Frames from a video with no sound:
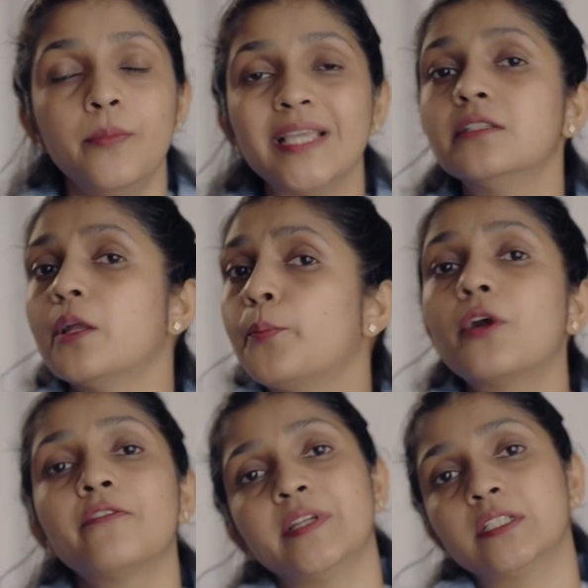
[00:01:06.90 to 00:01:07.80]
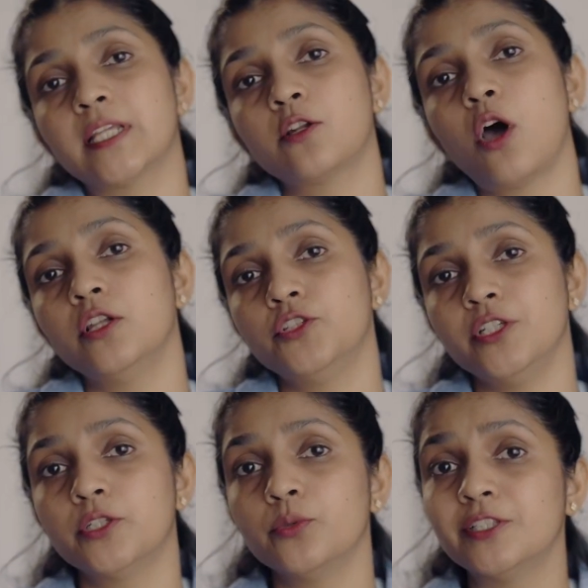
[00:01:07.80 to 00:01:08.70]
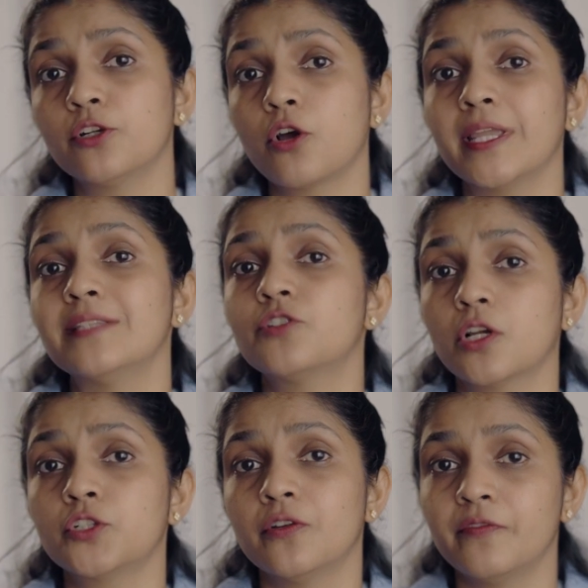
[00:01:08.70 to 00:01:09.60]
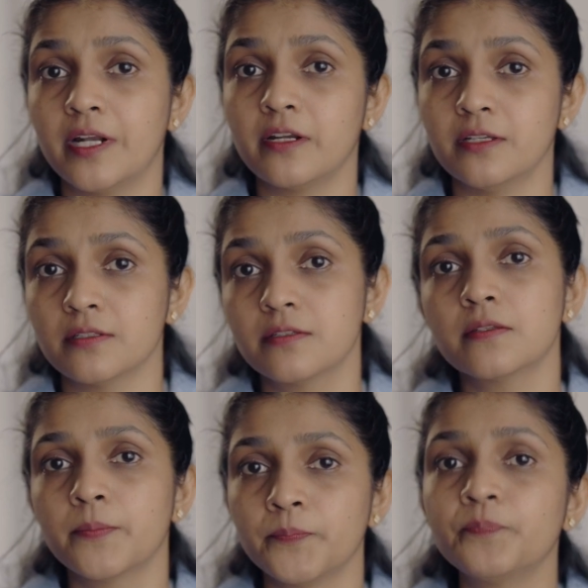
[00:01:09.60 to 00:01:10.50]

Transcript: makes it a perfect technology to interrogate structural variants.